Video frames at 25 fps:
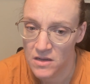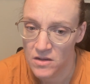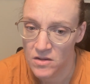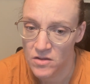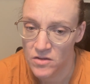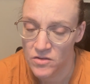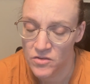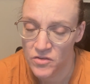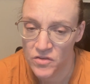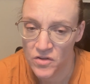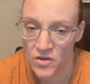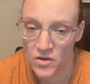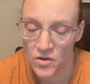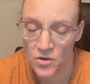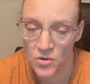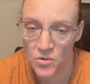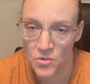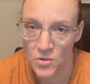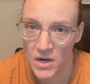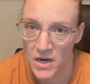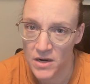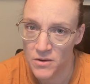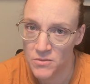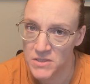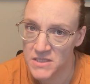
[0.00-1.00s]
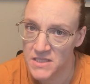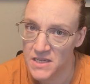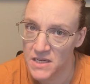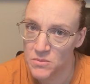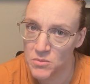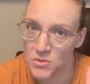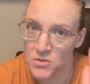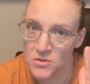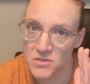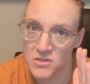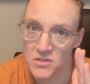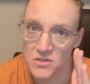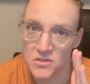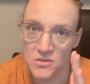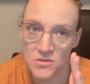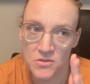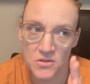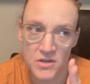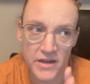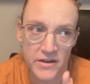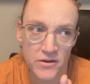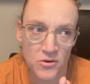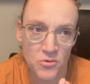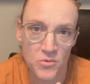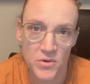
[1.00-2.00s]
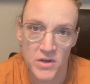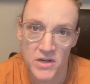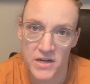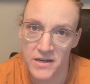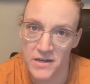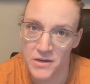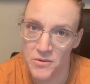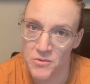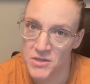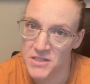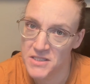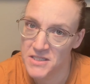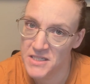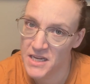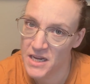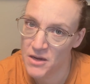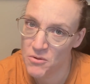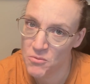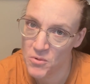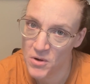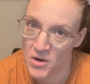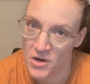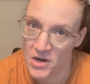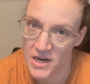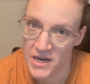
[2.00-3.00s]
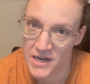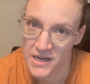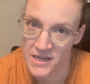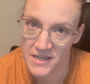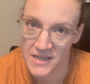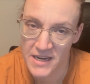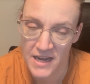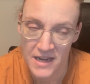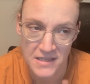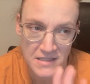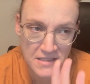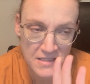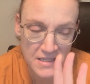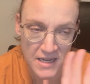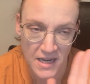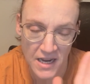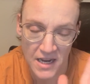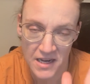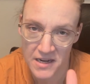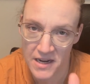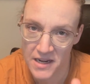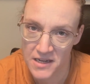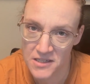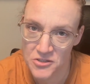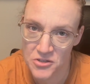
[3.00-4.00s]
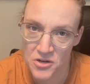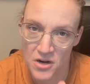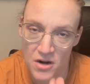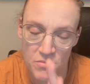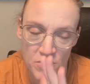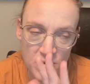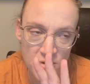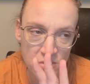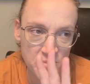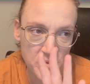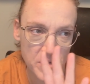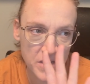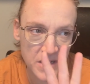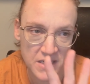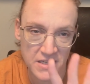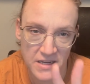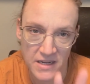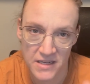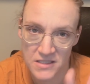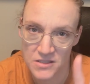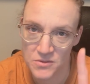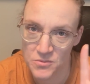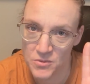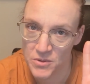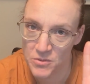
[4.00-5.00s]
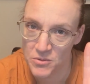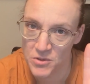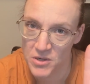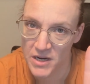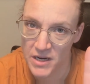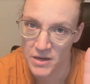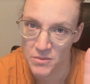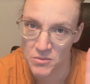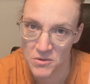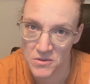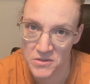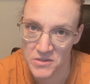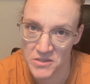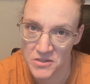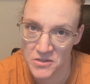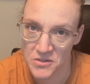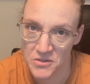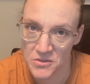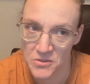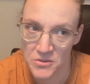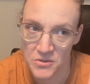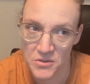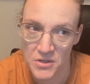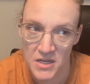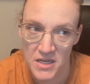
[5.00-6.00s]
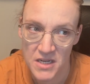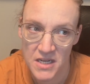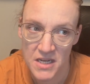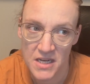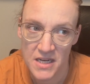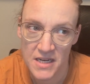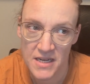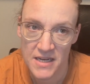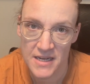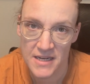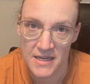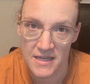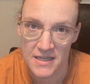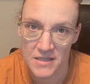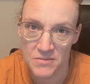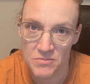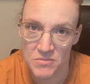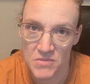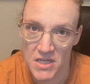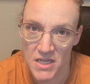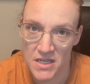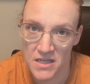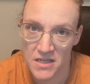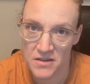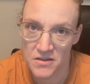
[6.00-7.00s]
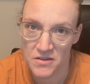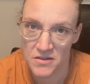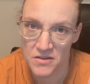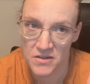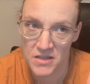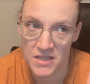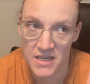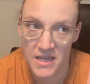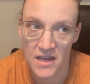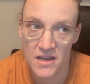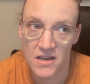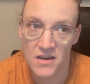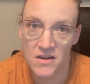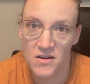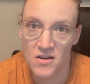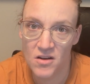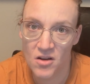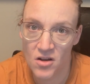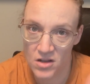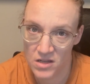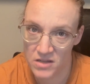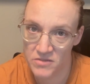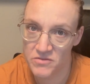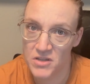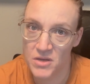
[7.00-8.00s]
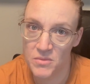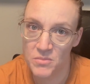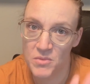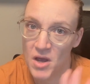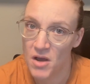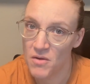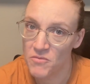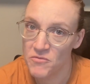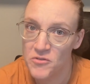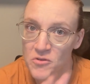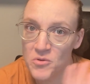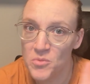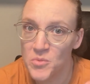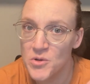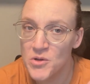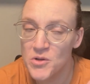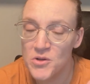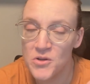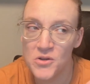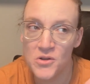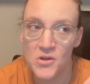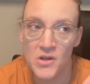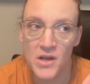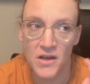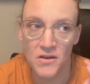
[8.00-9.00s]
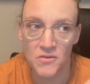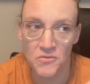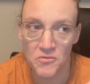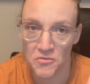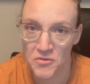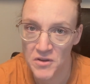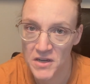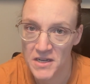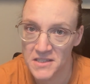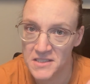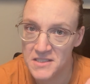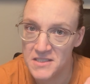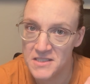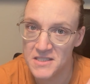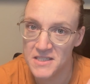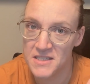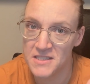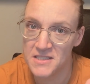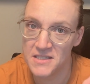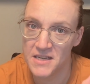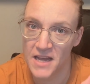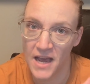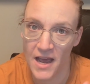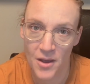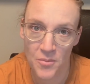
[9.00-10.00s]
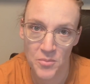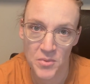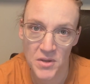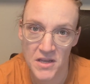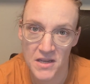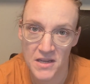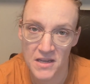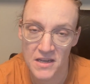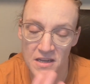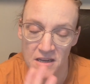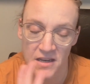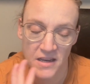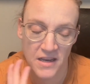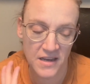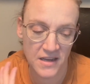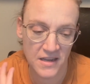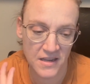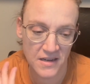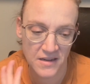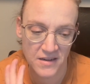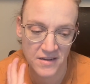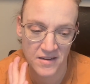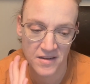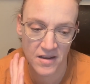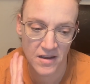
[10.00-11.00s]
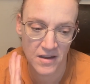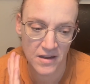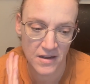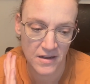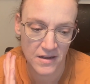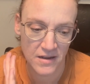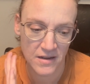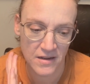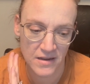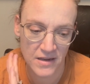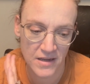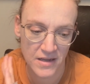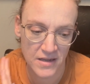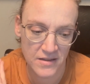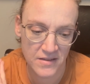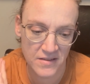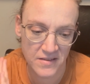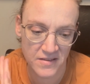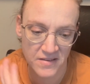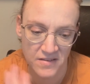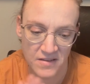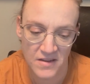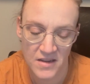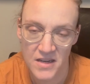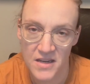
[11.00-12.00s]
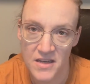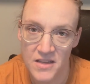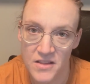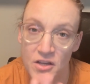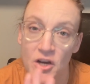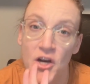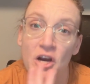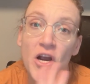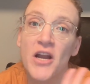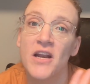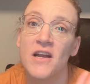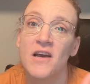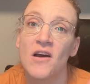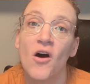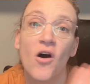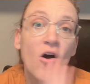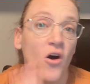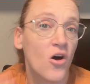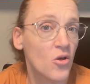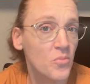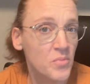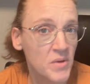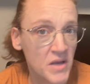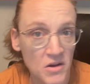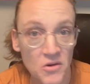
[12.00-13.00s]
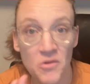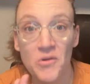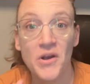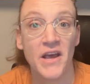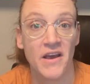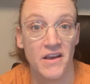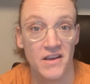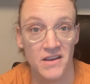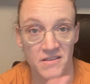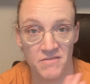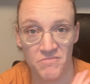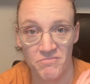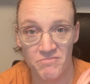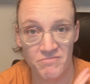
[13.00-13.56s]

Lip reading: So I was able to, I don't want anyone to get worried. Yes, they had head trauma, but yes, we were able to get all of them comfortable and fixed and happy, and they're gonna all be okay.